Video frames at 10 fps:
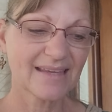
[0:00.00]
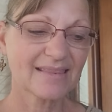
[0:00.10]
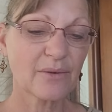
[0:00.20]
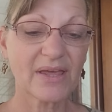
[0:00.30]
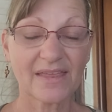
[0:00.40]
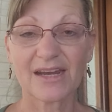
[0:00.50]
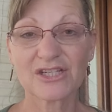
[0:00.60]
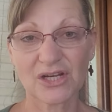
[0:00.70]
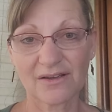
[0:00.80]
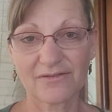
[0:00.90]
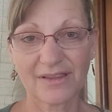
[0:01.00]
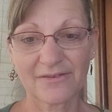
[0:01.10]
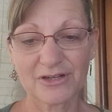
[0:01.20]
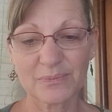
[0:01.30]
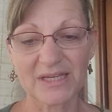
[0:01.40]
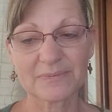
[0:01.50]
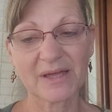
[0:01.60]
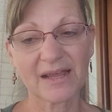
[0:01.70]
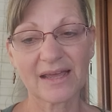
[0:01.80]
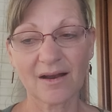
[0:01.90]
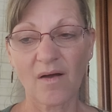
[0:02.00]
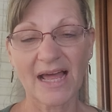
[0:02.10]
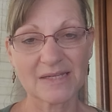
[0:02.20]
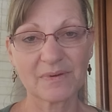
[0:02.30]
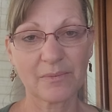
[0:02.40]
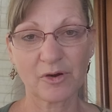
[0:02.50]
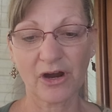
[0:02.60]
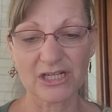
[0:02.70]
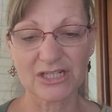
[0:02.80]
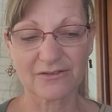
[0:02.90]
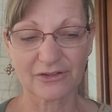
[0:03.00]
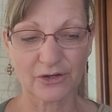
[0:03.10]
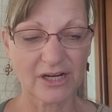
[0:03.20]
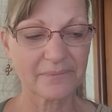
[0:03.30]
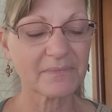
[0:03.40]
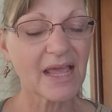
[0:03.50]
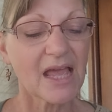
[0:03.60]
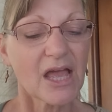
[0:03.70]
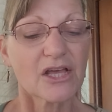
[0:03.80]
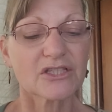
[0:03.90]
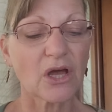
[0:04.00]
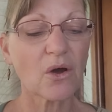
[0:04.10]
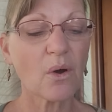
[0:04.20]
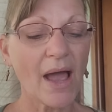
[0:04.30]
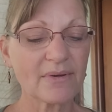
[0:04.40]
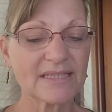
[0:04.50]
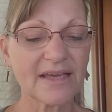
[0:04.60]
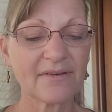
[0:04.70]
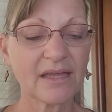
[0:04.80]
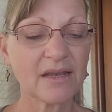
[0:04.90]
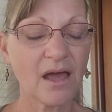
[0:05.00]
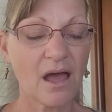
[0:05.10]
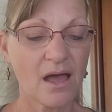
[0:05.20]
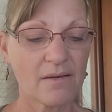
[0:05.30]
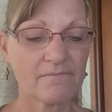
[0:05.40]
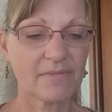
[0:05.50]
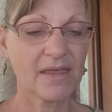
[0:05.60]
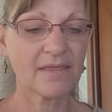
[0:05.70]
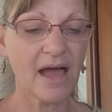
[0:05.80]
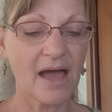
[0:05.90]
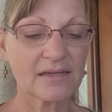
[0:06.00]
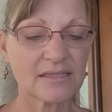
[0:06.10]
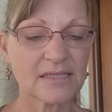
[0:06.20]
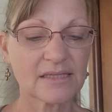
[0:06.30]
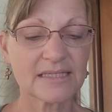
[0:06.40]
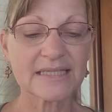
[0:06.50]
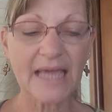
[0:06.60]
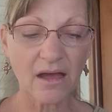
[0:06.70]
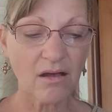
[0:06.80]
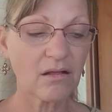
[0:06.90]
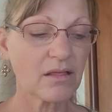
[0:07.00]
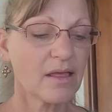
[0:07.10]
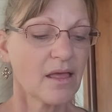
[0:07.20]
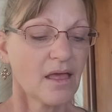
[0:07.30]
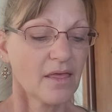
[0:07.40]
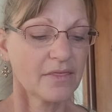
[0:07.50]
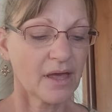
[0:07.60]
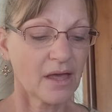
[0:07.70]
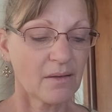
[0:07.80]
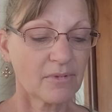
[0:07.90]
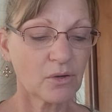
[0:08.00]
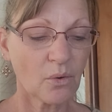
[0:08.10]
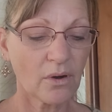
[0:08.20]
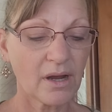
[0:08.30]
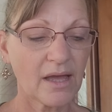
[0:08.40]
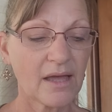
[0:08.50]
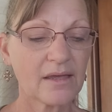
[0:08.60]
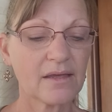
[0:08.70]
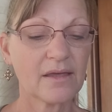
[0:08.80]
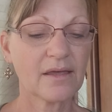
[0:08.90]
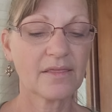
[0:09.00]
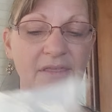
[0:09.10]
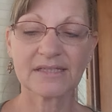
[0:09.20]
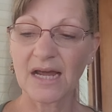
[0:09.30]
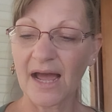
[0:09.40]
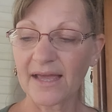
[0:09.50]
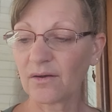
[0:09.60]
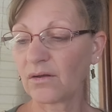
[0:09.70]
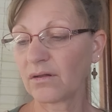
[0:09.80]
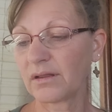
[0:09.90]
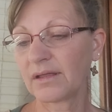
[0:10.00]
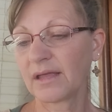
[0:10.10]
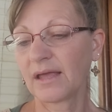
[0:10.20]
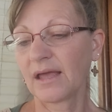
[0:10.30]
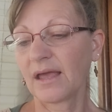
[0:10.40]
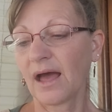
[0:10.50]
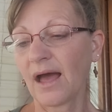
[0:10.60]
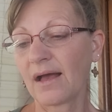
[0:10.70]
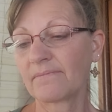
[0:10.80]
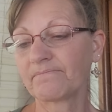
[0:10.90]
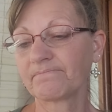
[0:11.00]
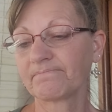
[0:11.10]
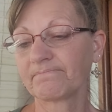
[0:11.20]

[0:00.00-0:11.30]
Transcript: the way that it should have in the first place, but it all had to be a progression of learning. So I was given um, in that the scale, the menorah, the dial, um,